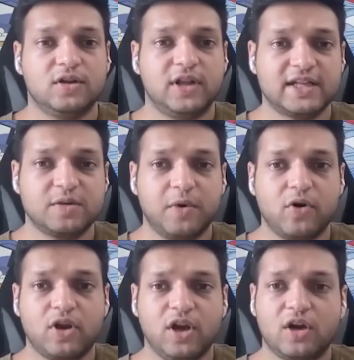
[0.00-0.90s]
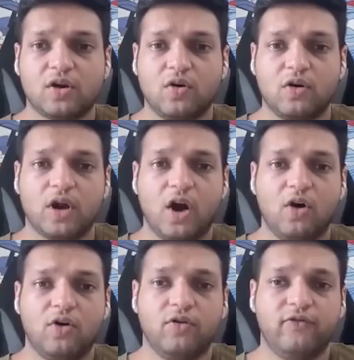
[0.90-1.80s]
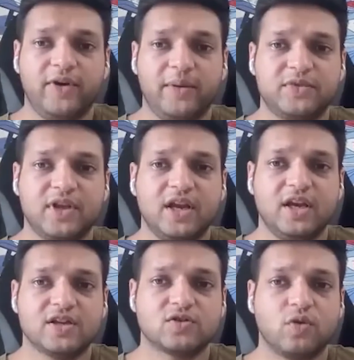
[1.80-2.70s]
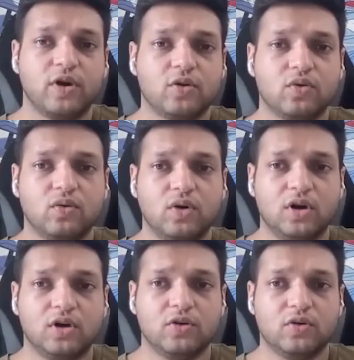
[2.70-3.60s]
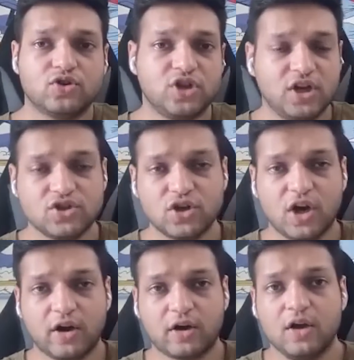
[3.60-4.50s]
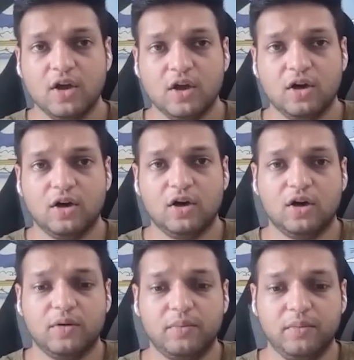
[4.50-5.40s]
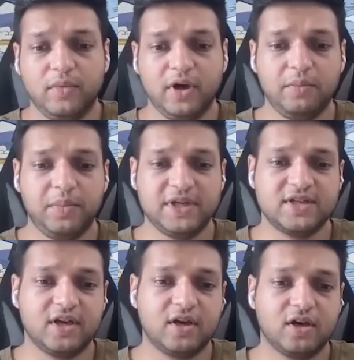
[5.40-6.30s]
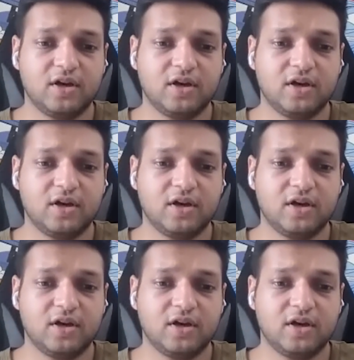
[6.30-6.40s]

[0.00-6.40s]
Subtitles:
That's about it on how Web3 is going to change our basic